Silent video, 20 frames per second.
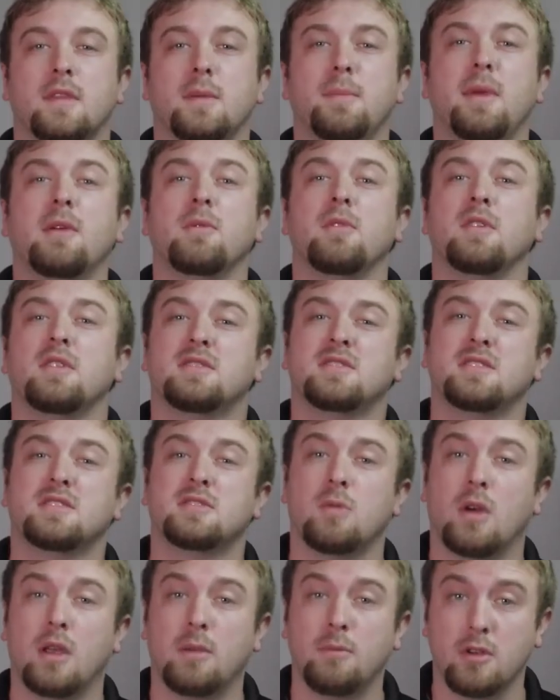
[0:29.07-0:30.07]
The main reasons
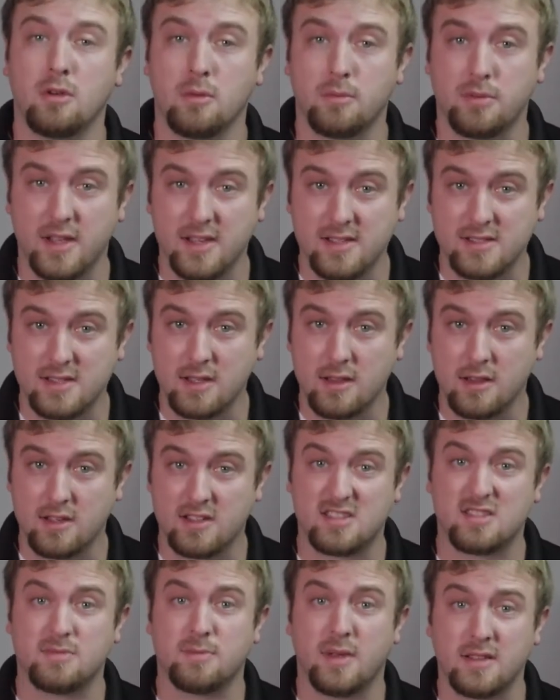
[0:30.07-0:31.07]
why you'd be replacing the
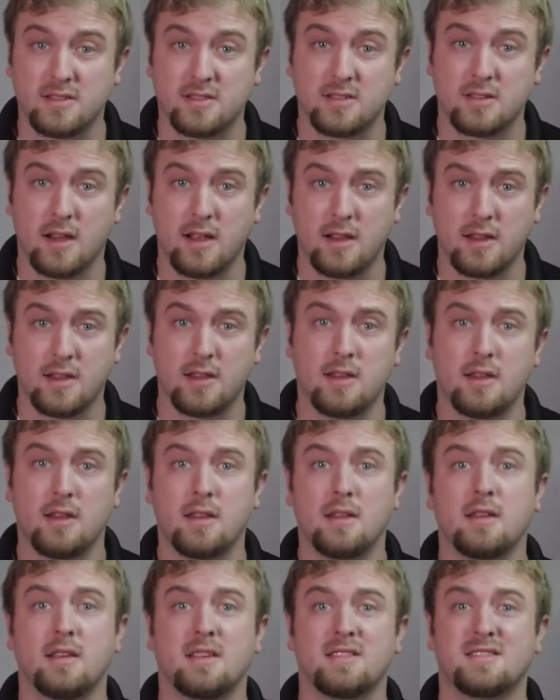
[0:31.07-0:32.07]
dispenser L E D
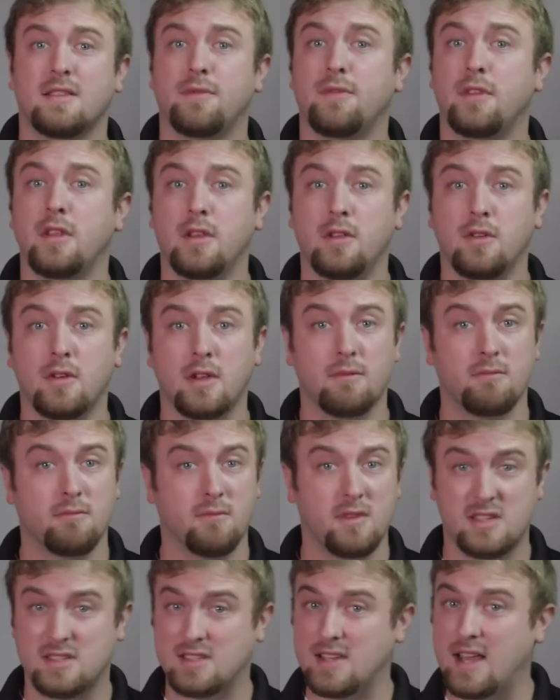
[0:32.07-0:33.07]
is if the unit
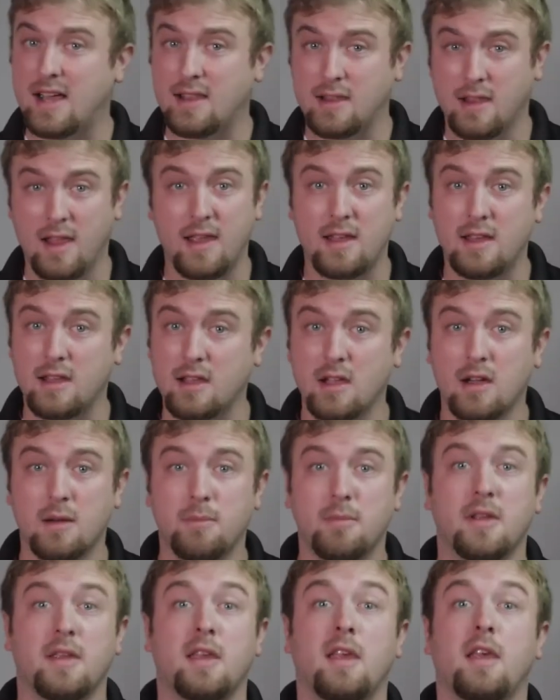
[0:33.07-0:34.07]
is not lighting up
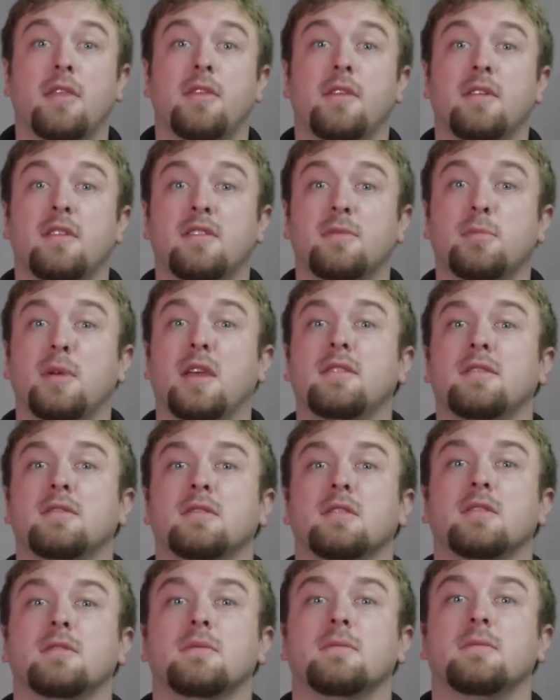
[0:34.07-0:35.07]
at the
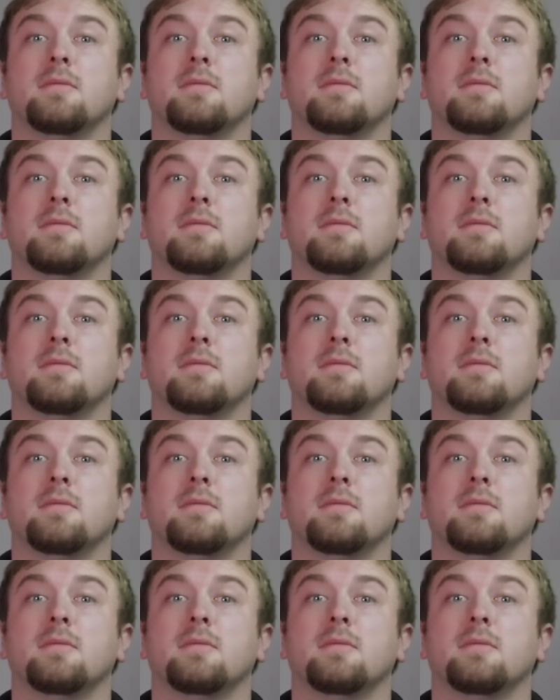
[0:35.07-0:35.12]
dispenser.